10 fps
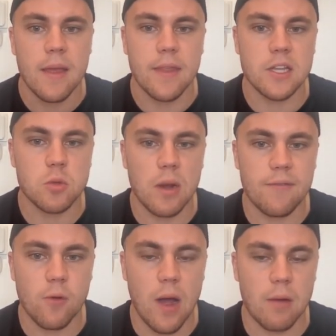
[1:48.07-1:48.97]
Then
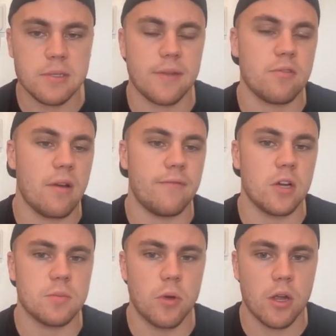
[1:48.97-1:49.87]
24 hours after our
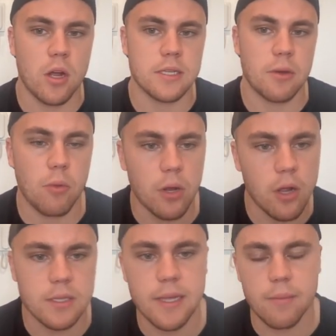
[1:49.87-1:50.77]
first point of contact, we want to
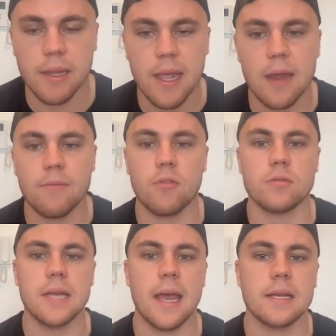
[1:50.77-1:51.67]
contact them again through
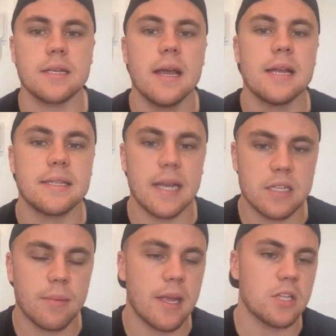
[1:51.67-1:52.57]
text
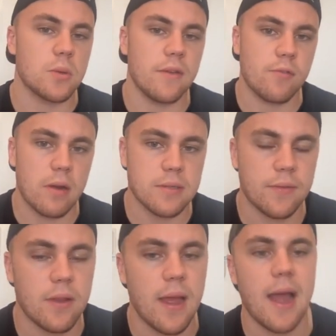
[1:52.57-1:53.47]
them again 24 hours
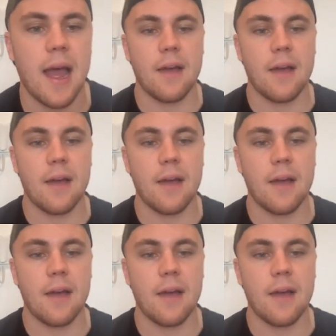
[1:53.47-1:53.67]
after that.